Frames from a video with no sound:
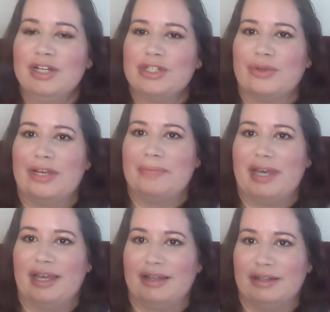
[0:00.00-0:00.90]
So I am
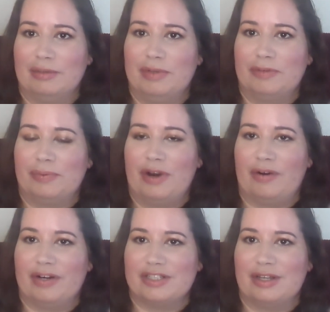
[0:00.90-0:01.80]
making a little bit of
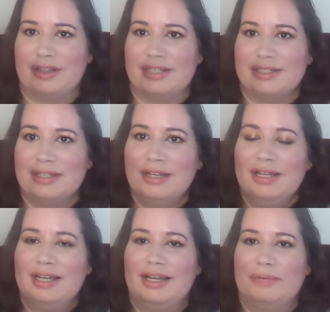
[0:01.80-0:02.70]
progress on this,
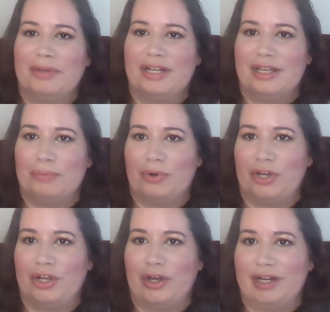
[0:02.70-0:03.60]
and I'm going to keep
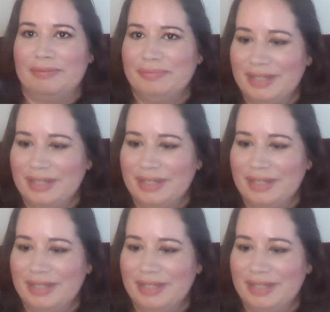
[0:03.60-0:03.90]
working on it.